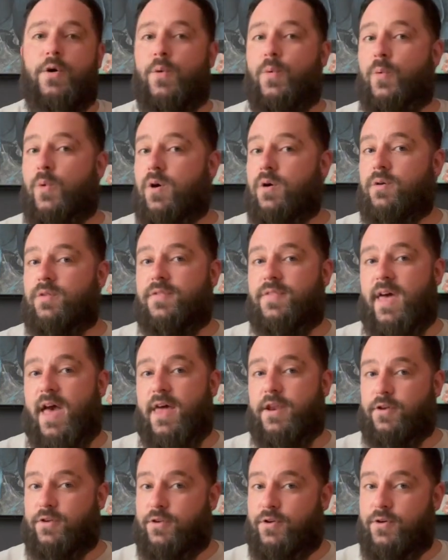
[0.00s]
weren't
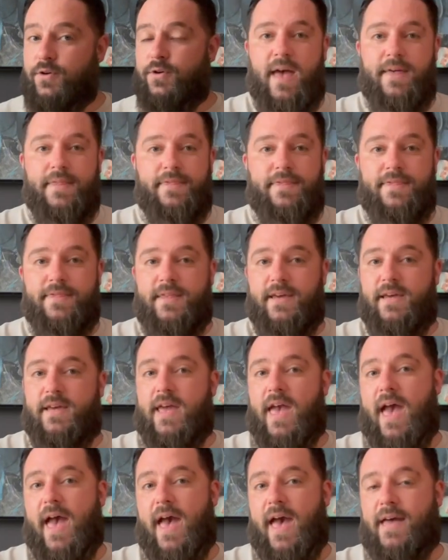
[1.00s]
that good. They
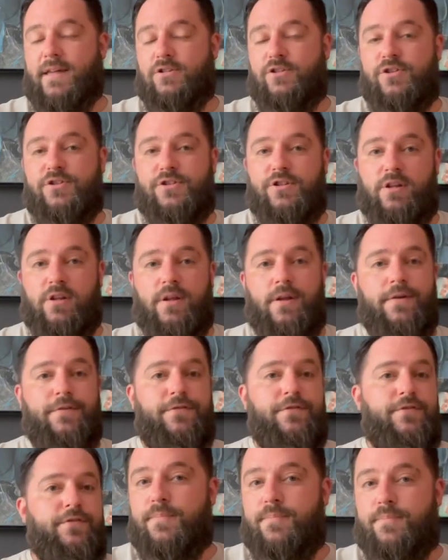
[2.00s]
had just a lot
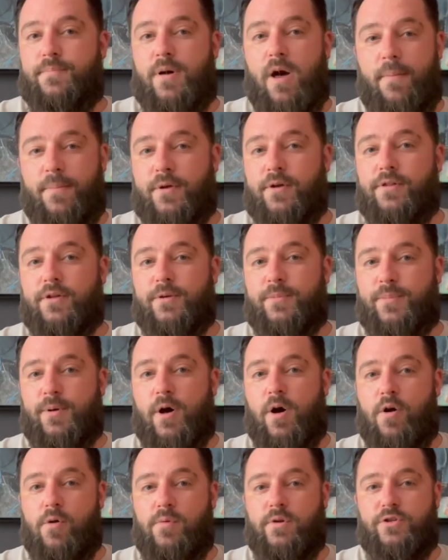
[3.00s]
of popular
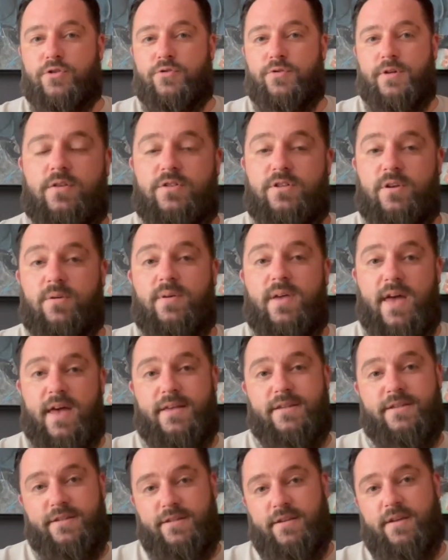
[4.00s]
poetry. So
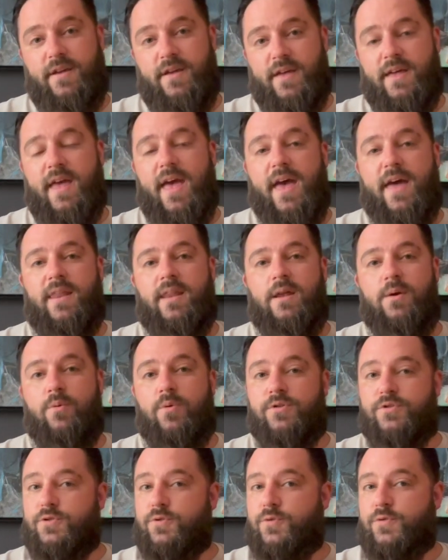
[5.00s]
yes, again, it
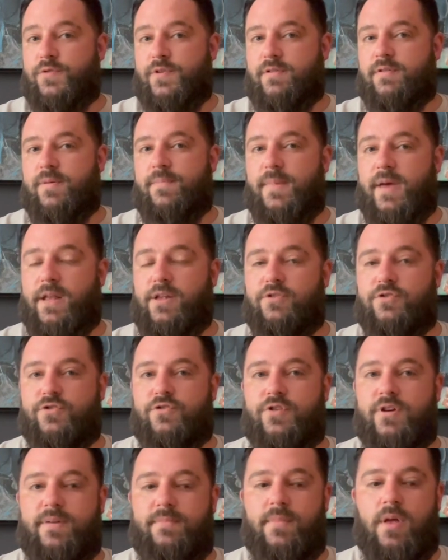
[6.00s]
was all very
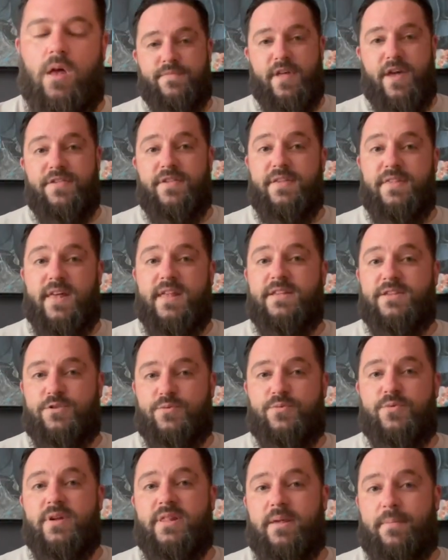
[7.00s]
mainstream. I think that's a
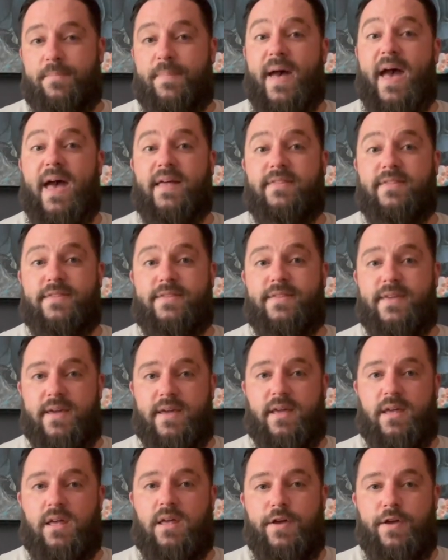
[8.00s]
really bad
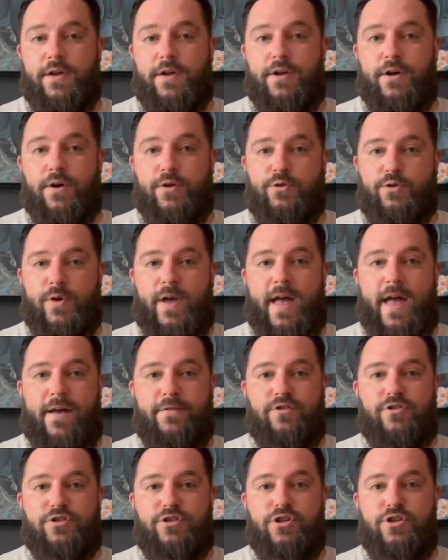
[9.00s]
thing, you know, to have
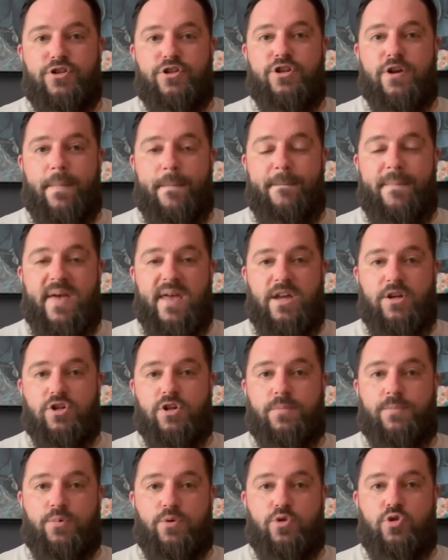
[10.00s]
such a
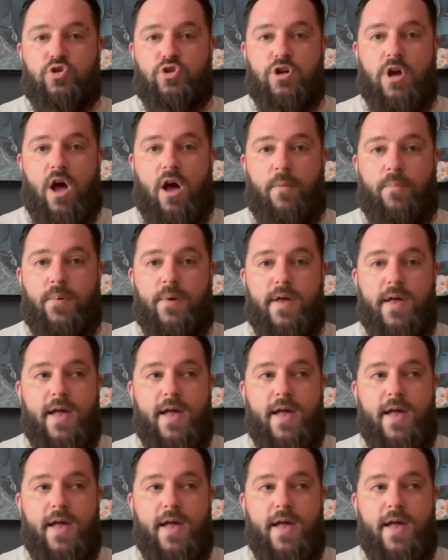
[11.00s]
major bookshop